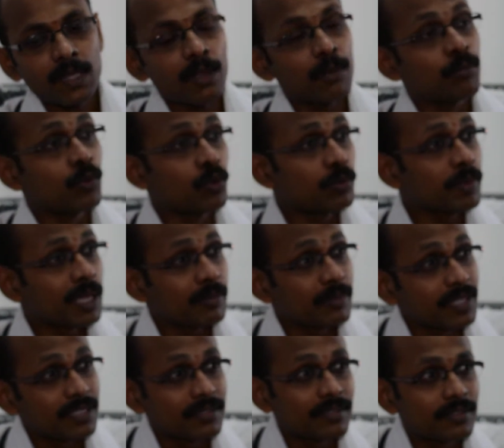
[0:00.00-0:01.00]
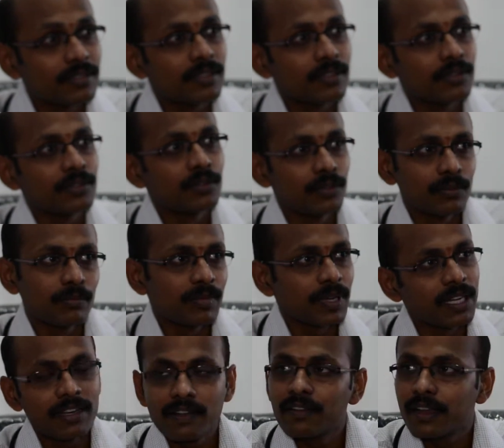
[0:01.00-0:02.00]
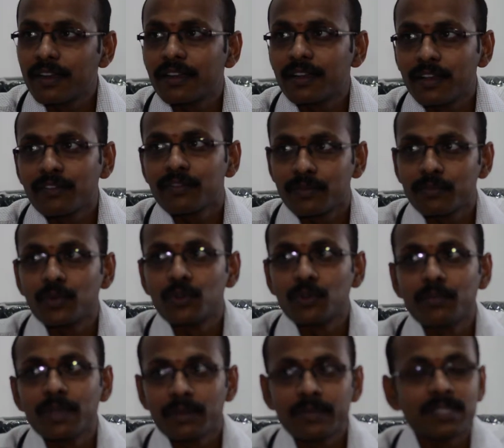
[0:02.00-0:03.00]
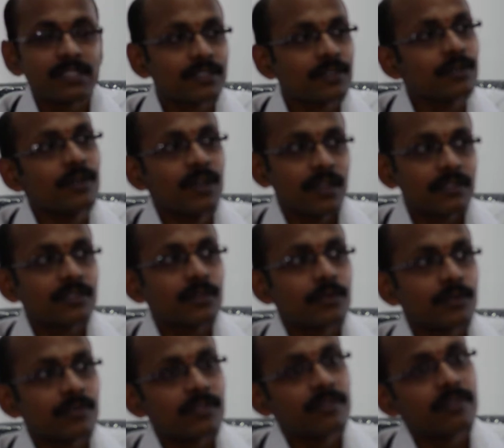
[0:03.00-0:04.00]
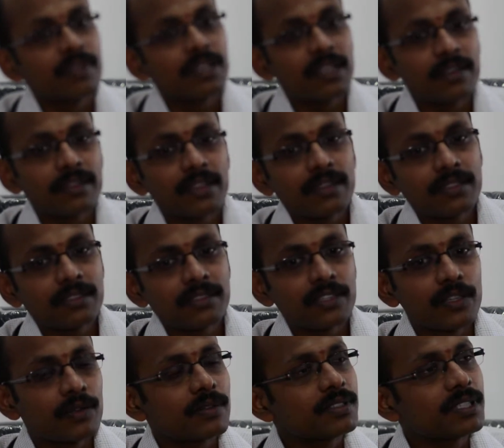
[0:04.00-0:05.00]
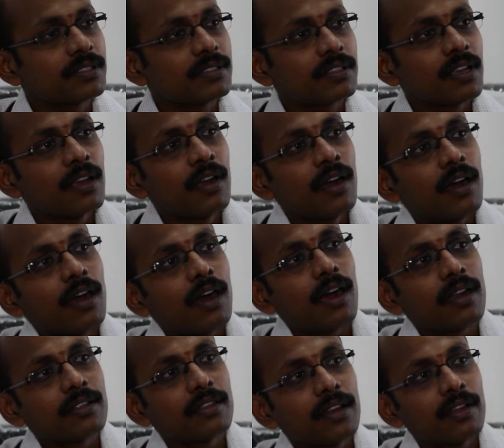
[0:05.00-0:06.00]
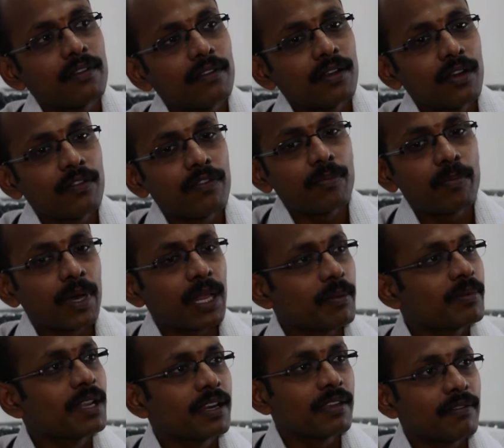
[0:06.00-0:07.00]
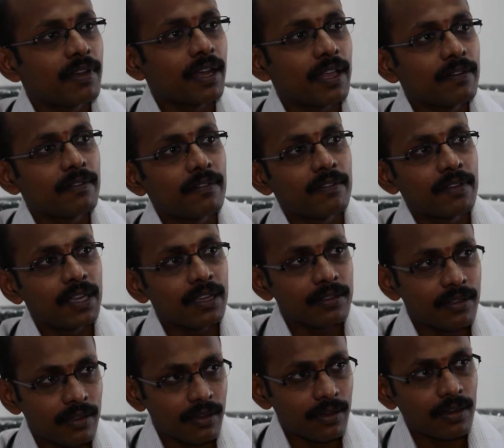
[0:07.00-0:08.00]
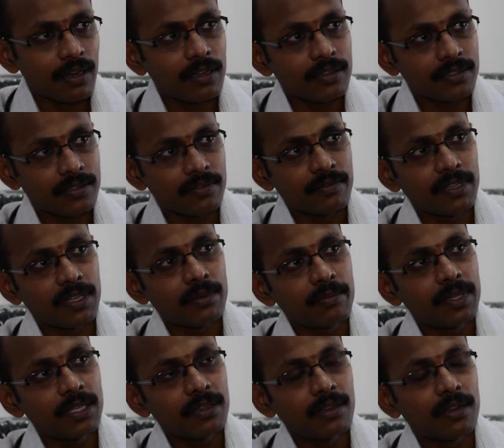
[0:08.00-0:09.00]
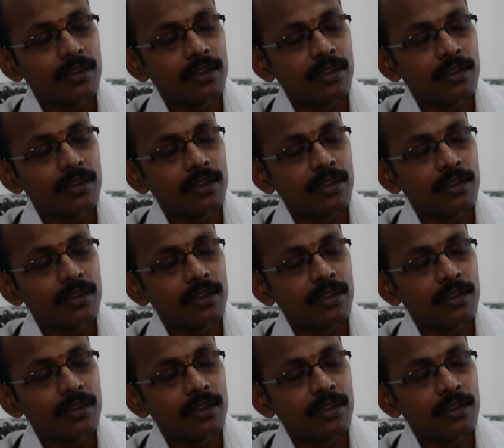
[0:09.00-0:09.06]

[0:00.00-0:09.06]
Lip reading: blue babies. You might have heard of blue babies, no? So where there is stenosis at the level of pulmonary valve, where the lungs will be